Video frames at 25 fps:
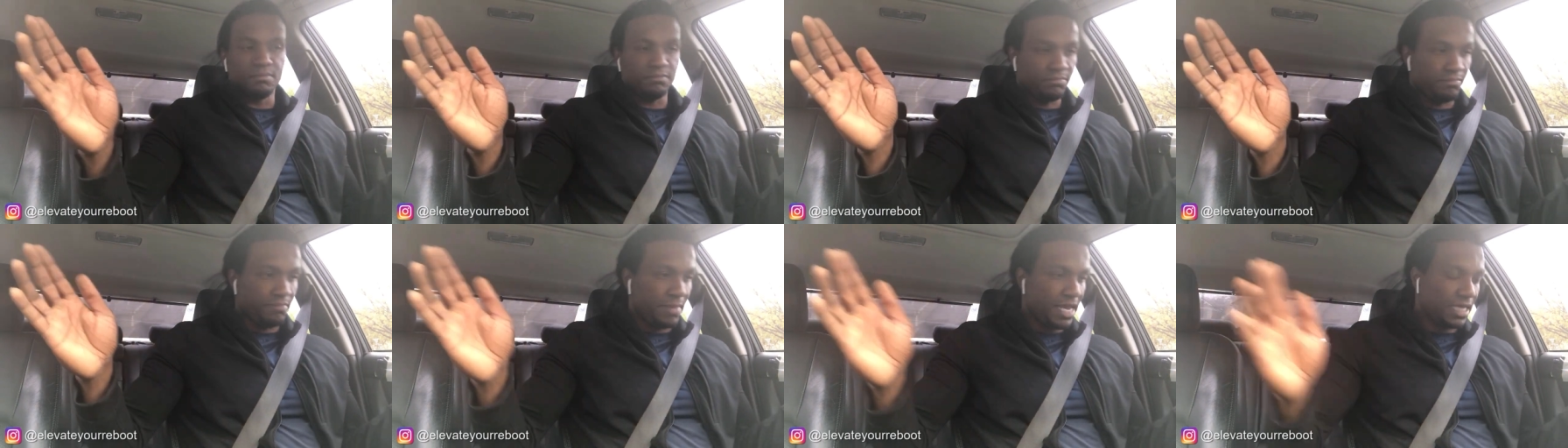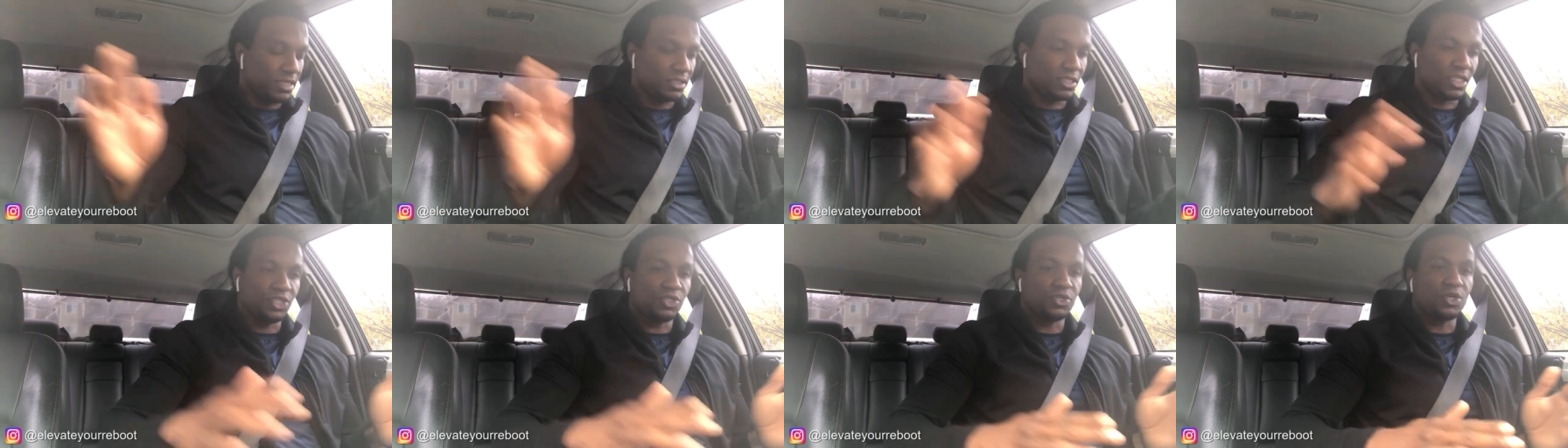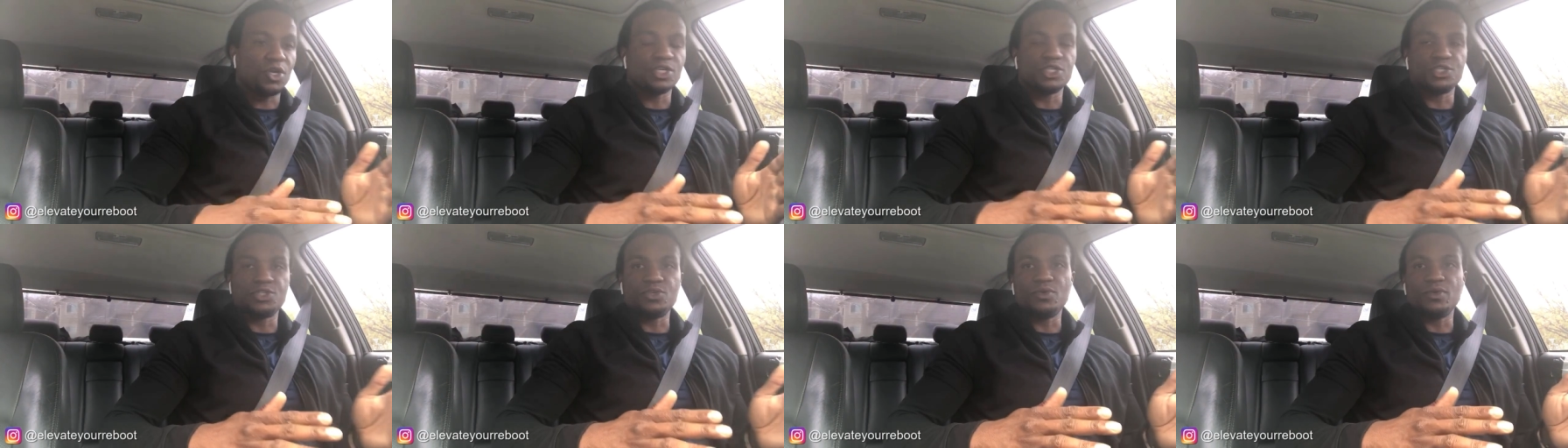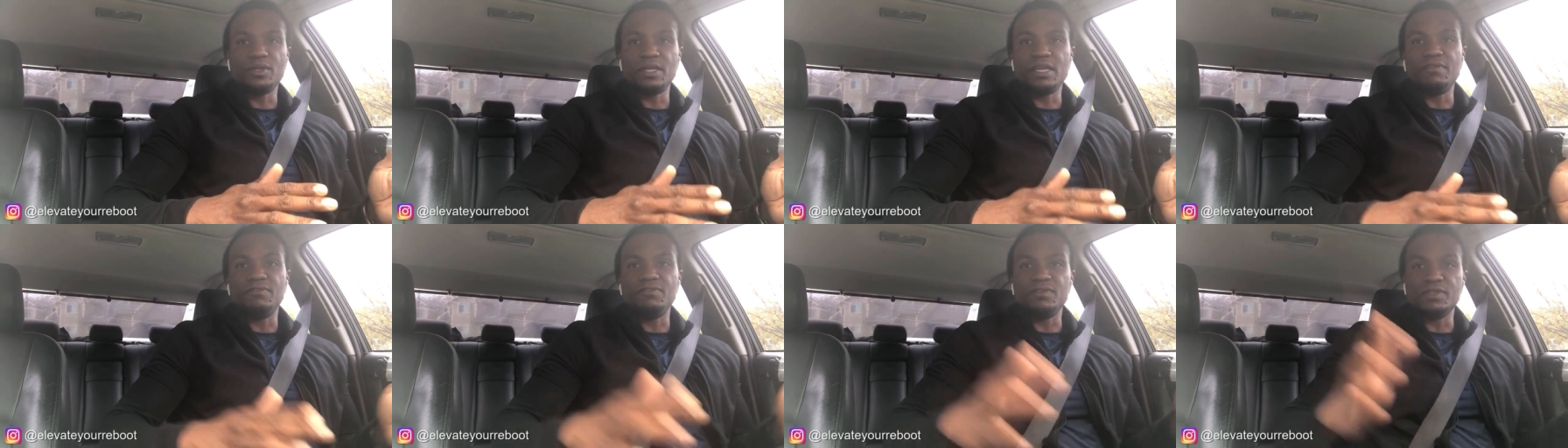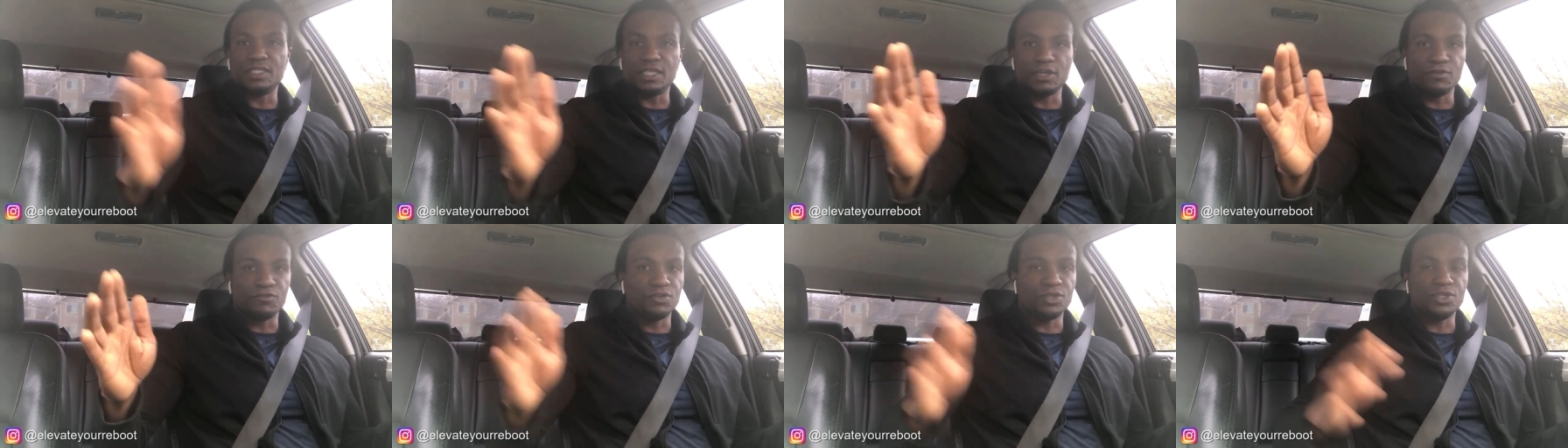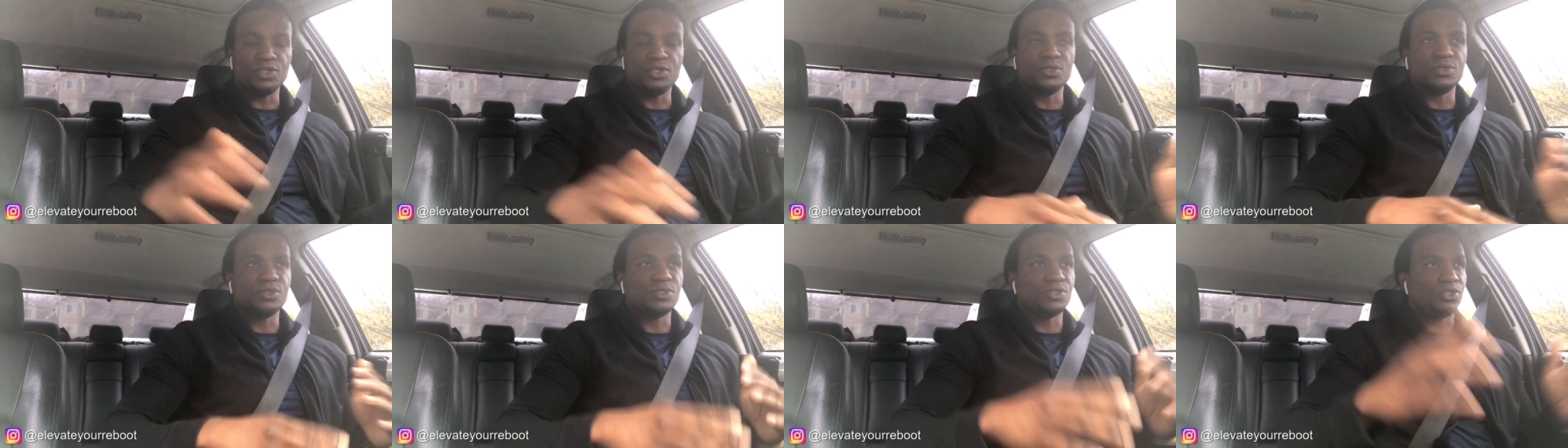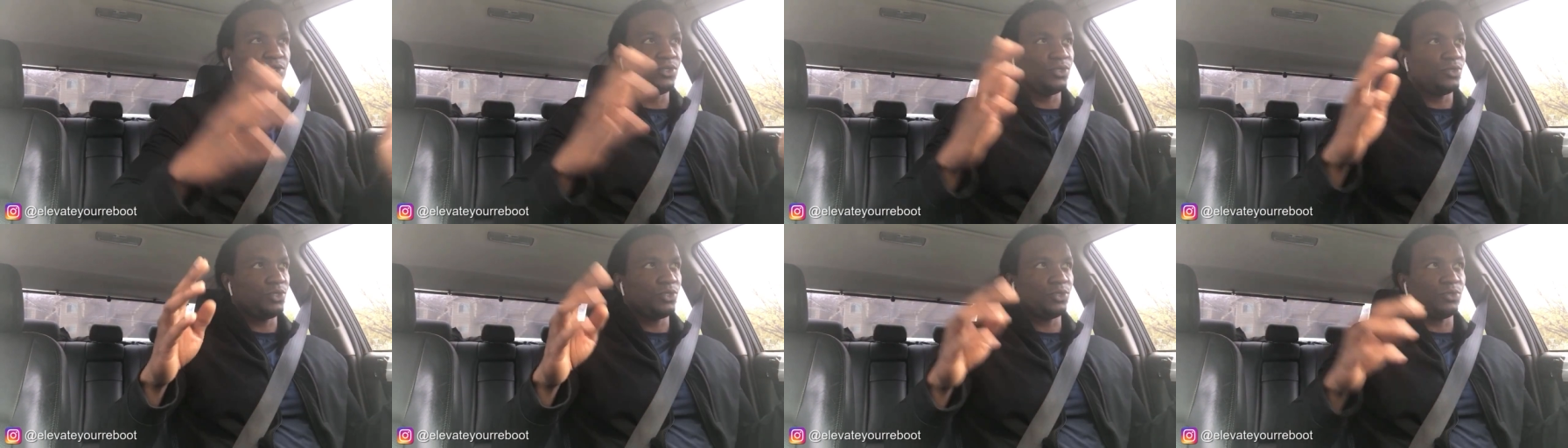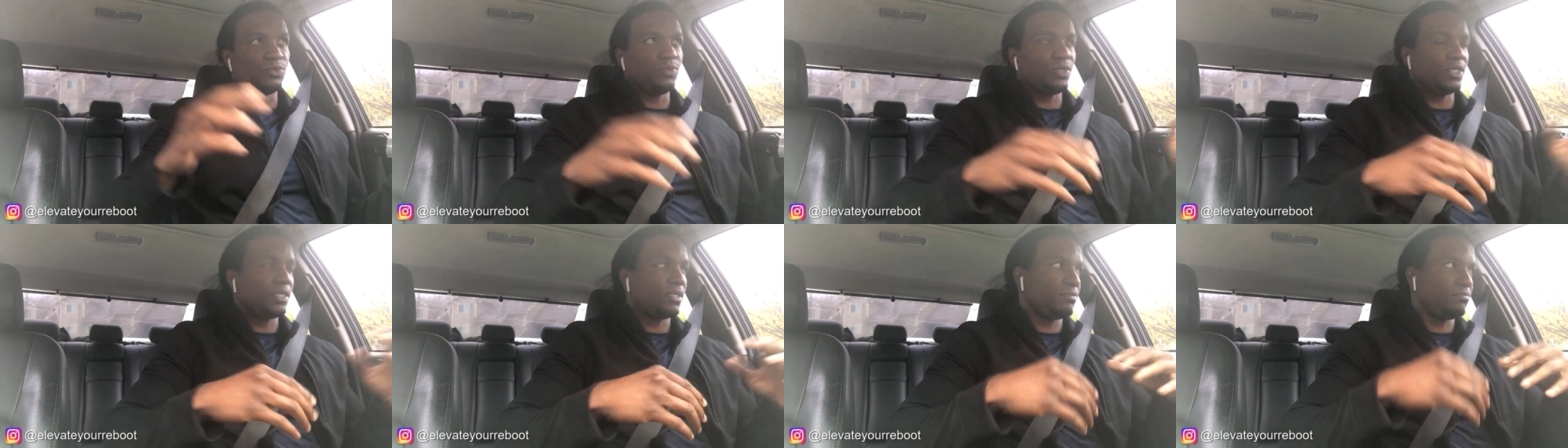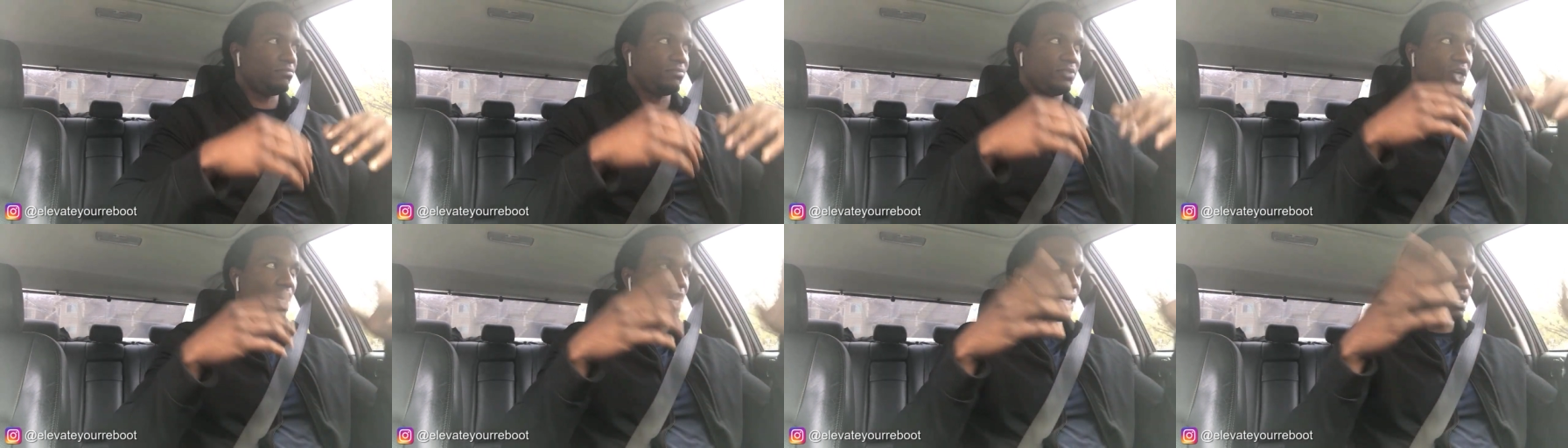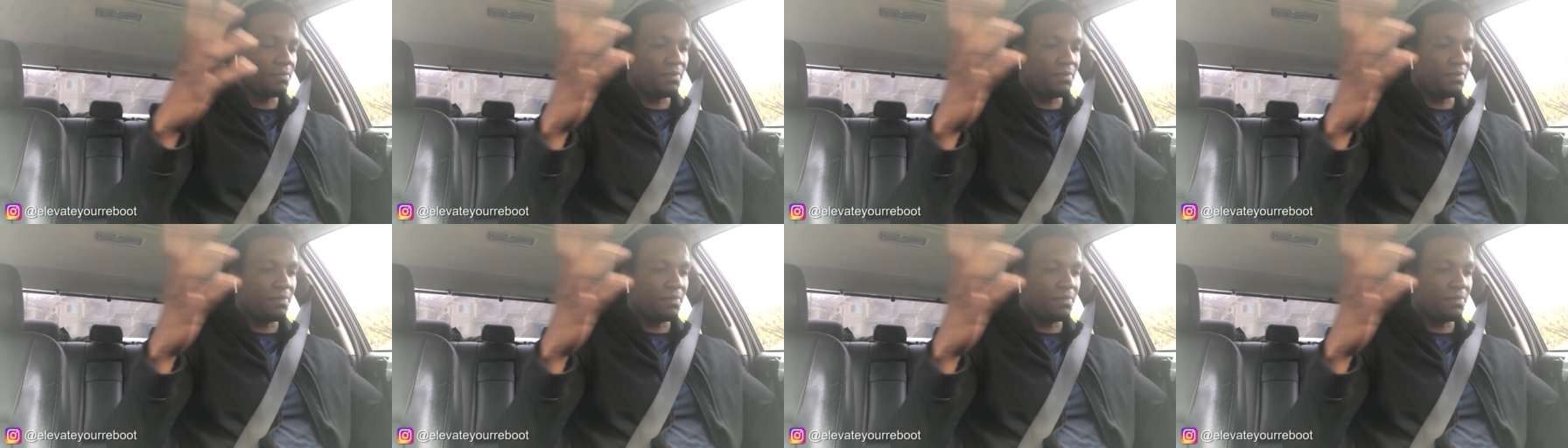male testosterone levels have reduced due to, we could talk